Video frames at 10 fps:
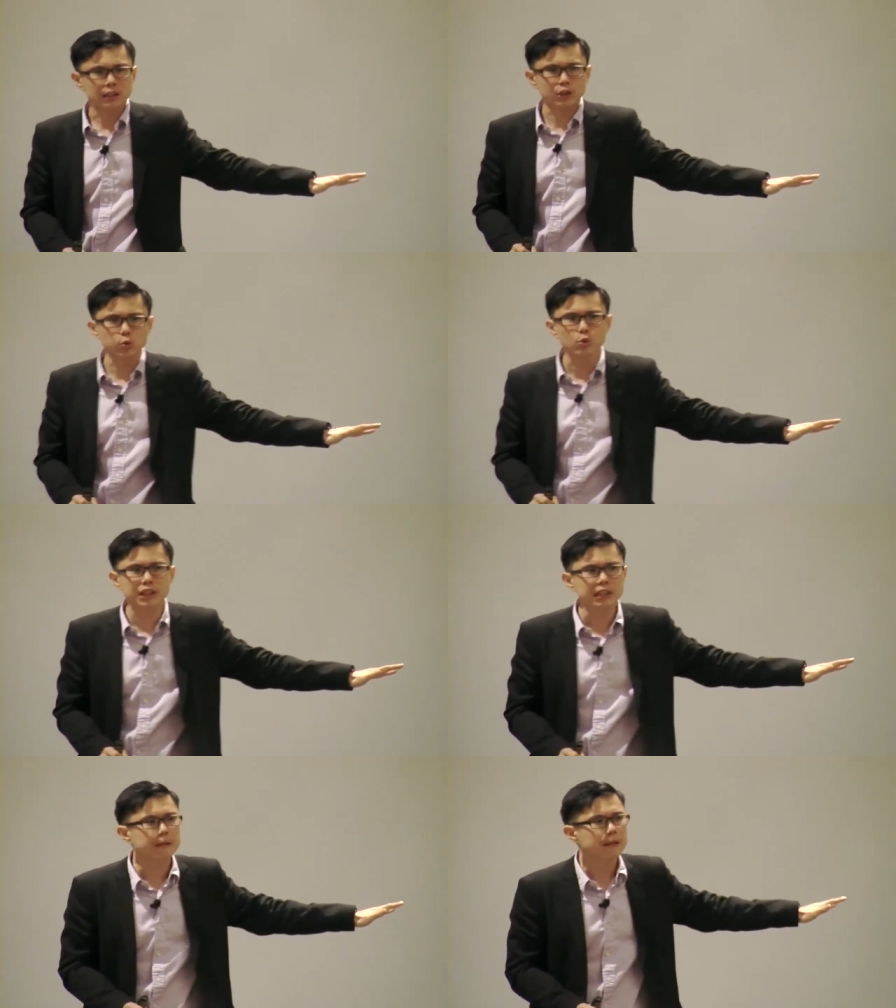the two
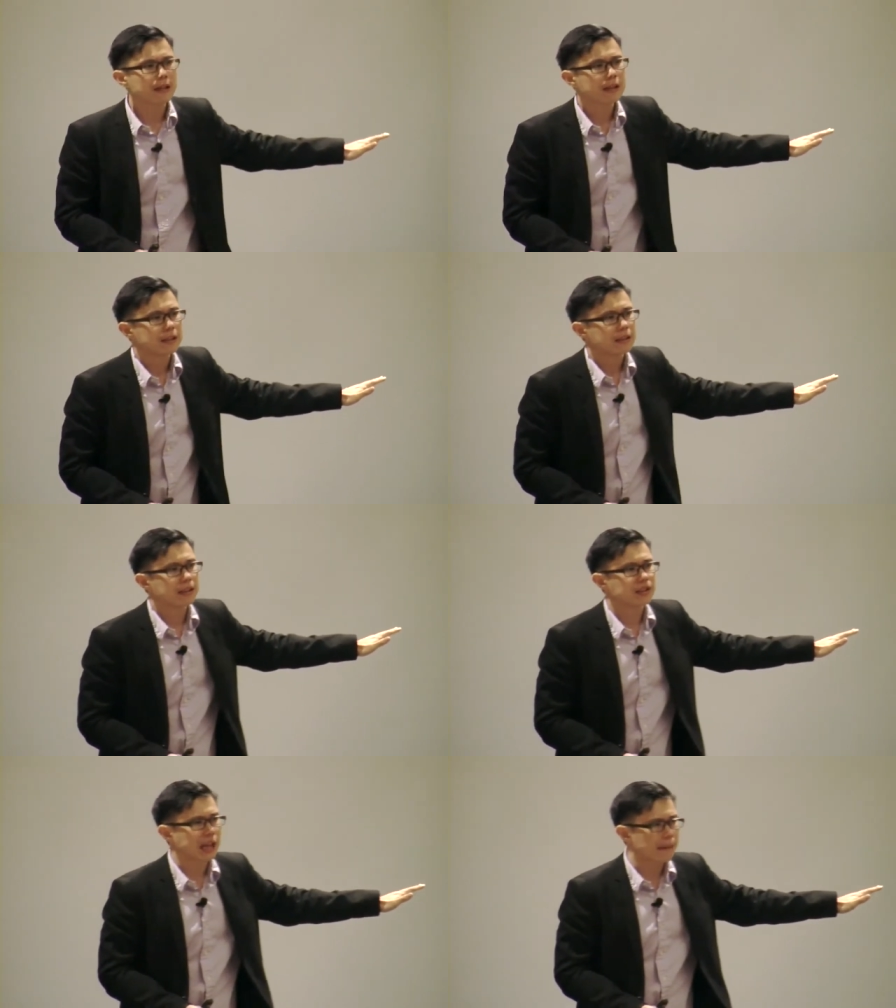key
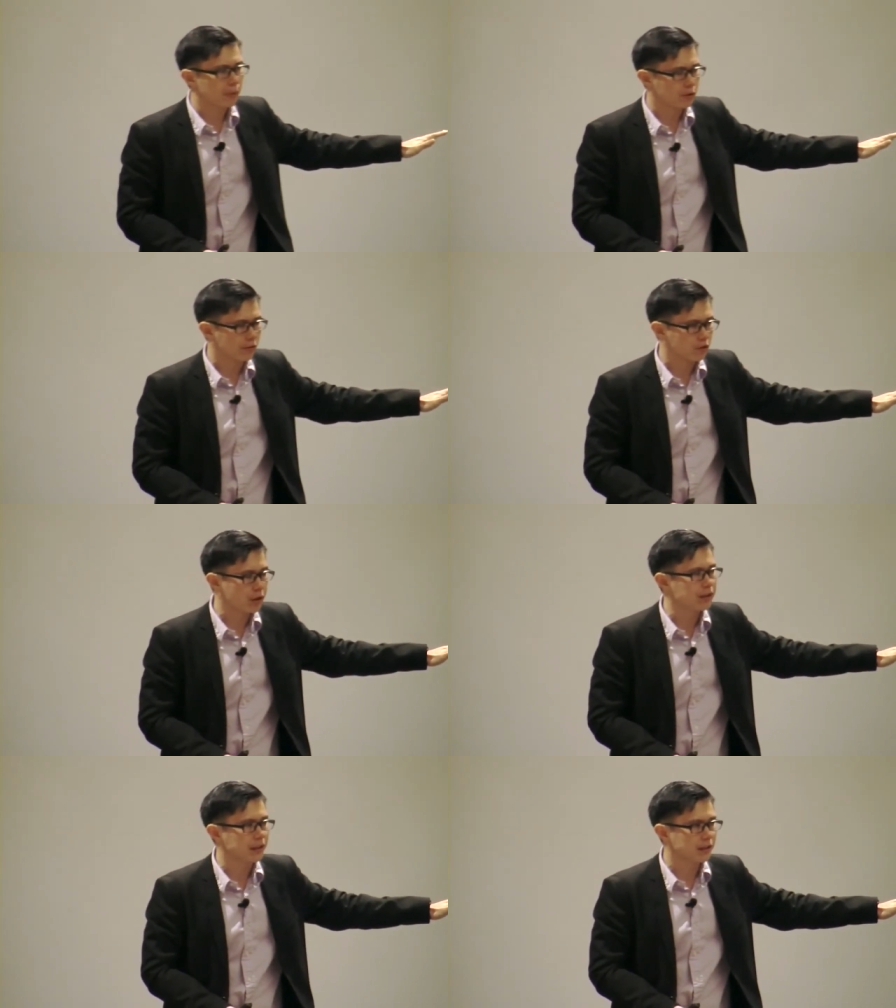disciples of
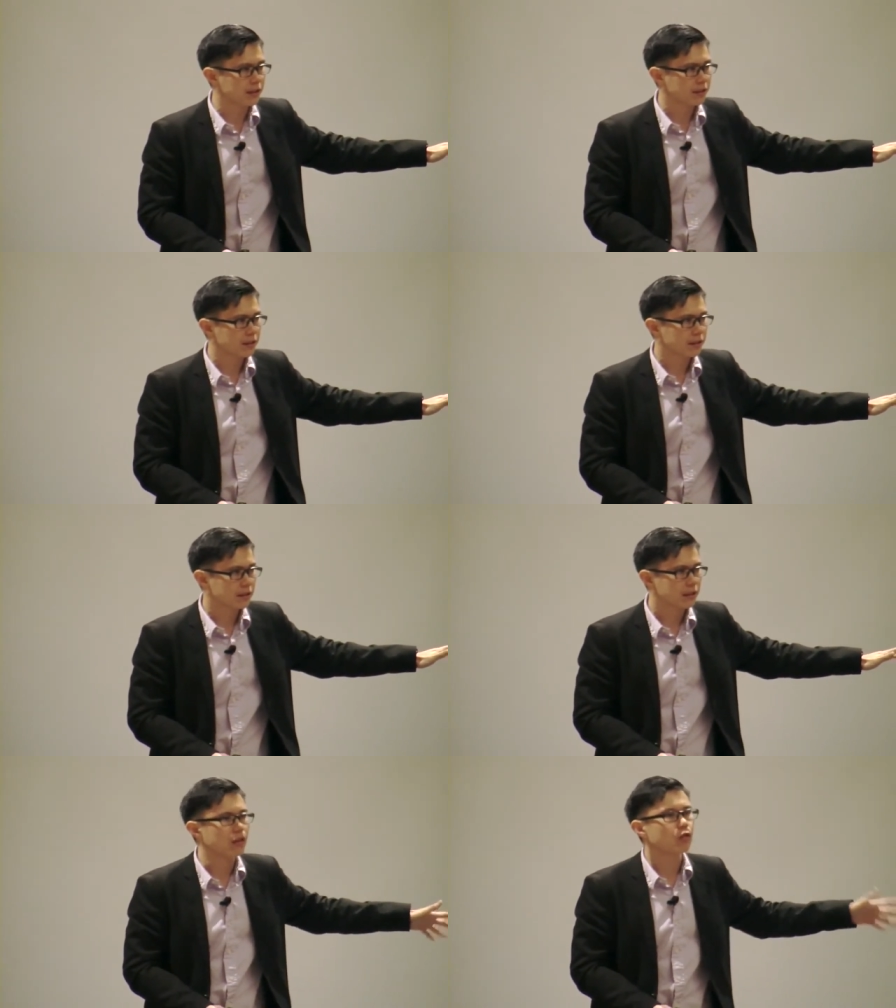Jesus.
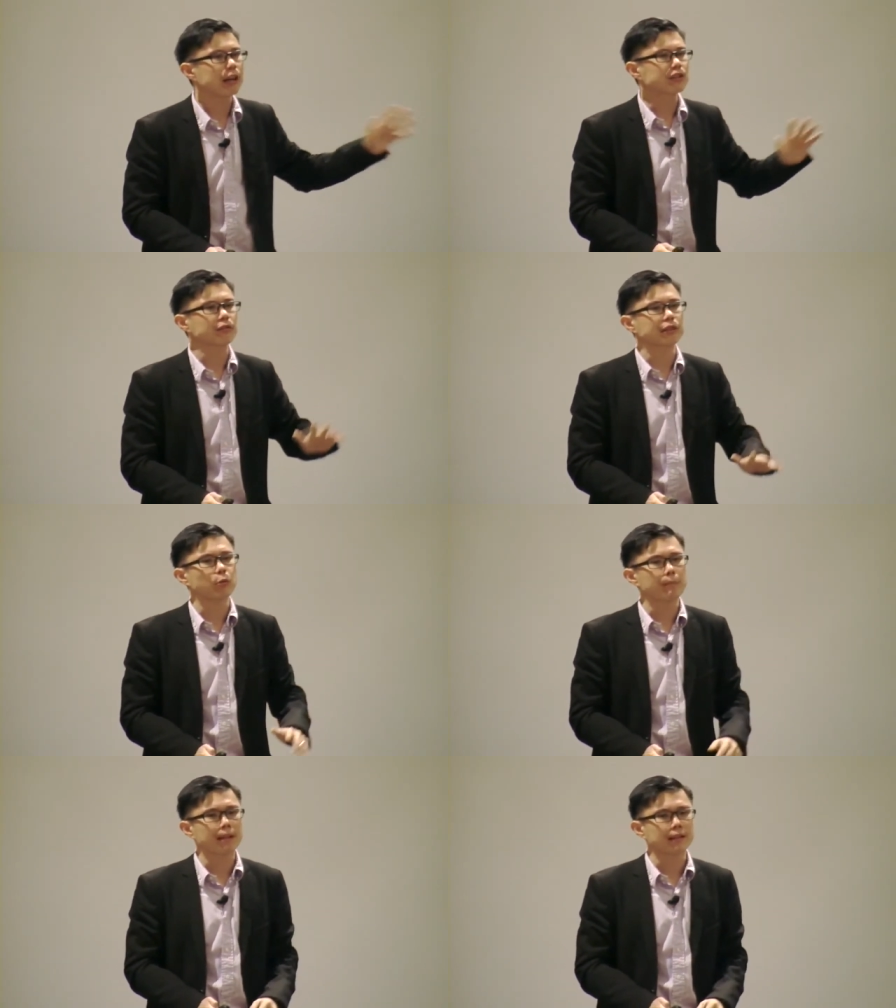The rest of the
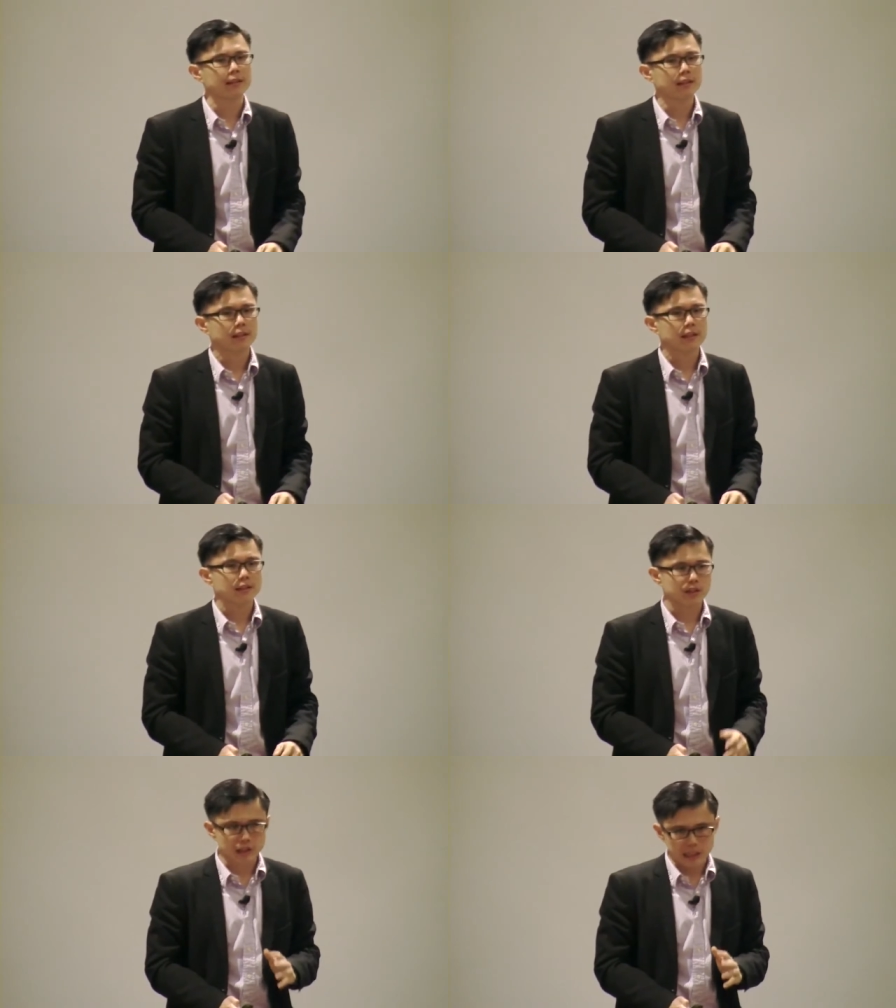women
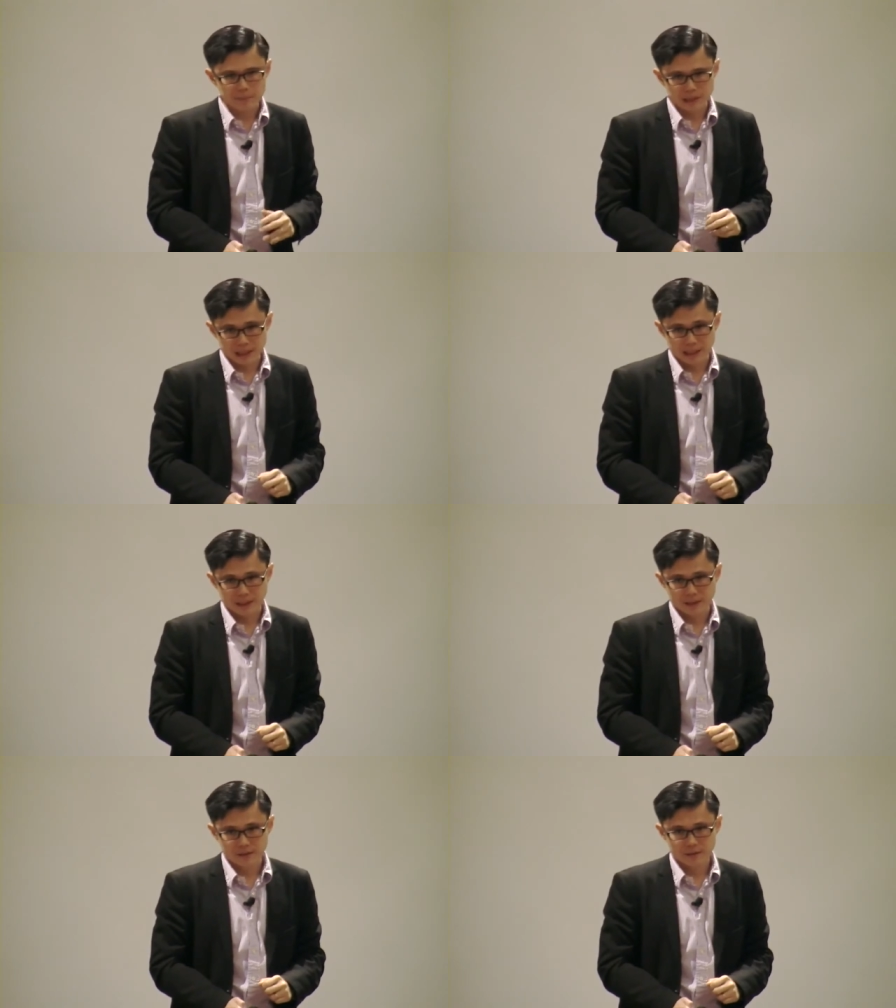stayed
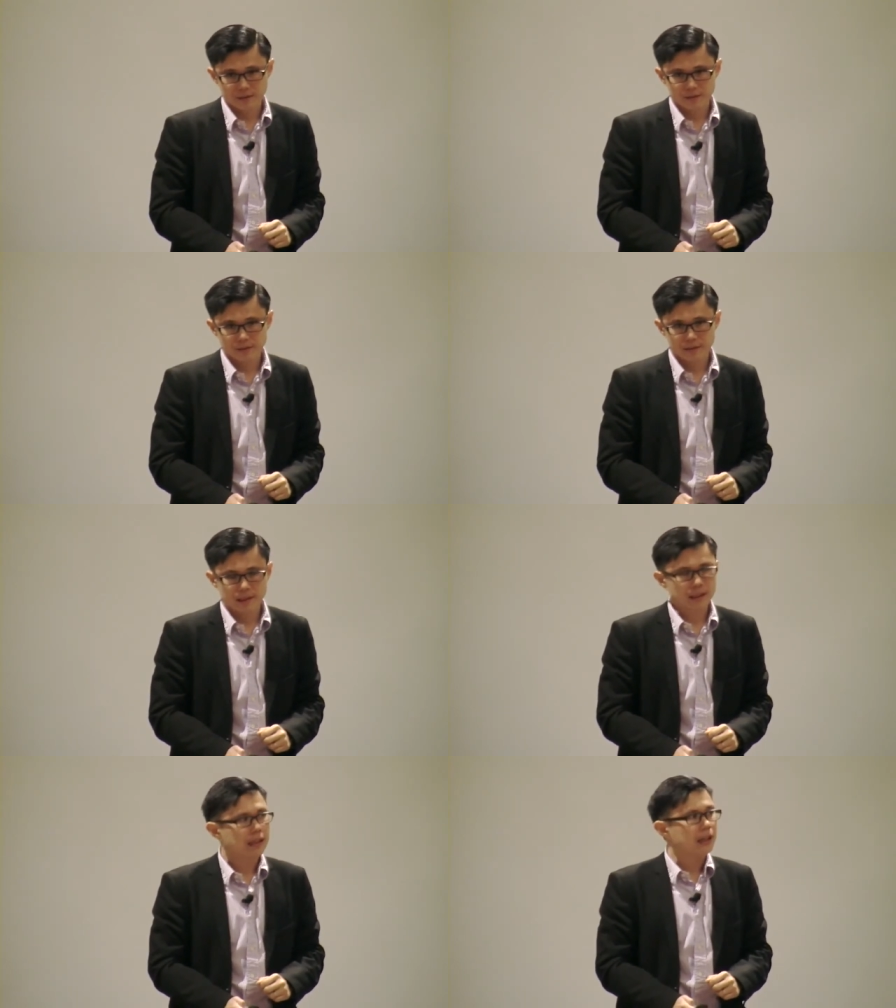behind.
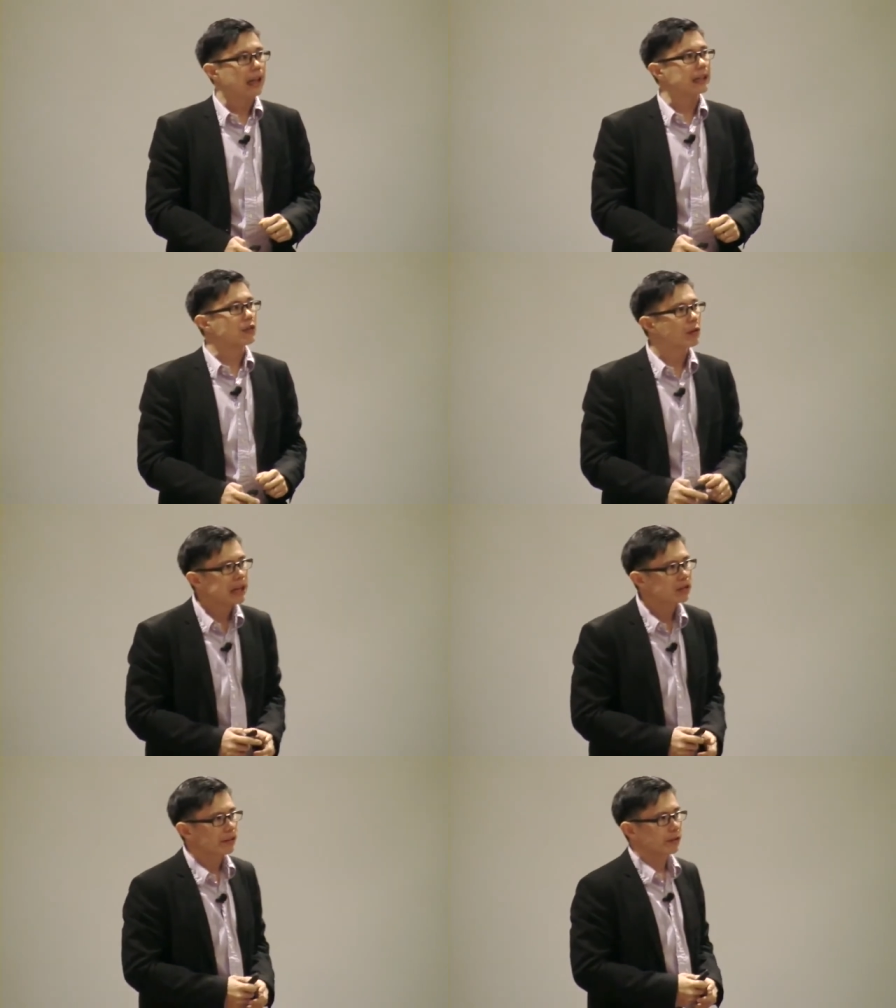And the
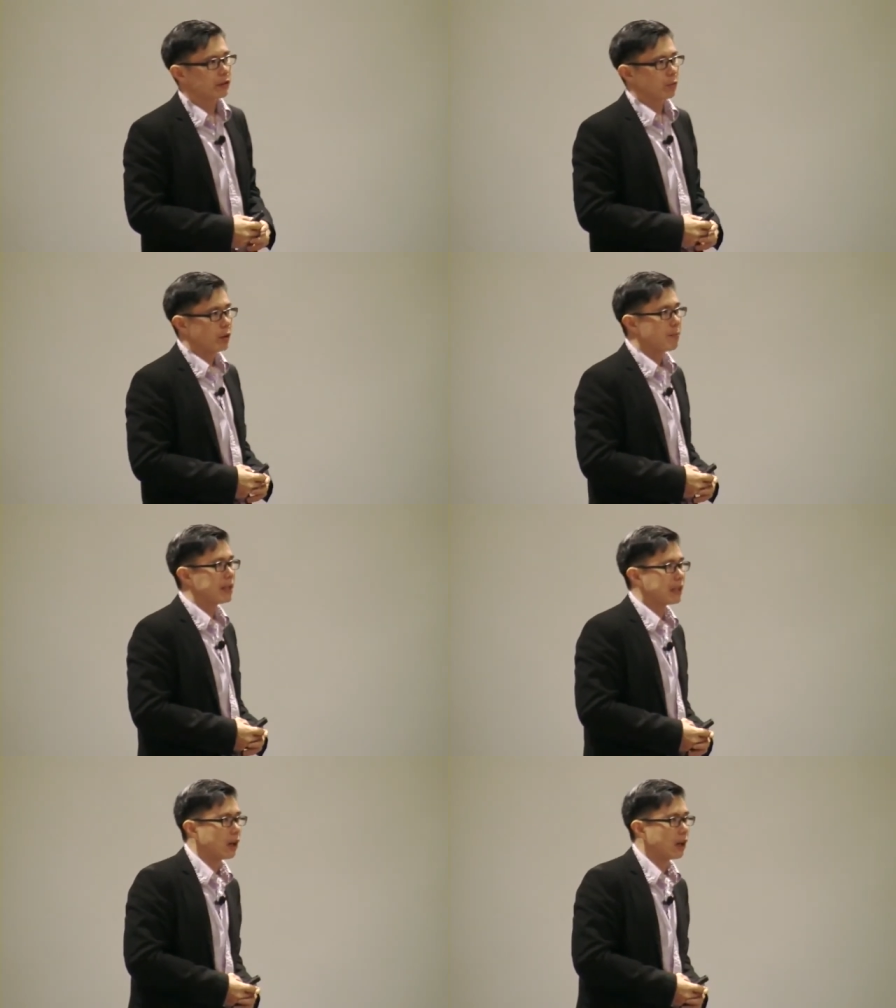rest of the, the women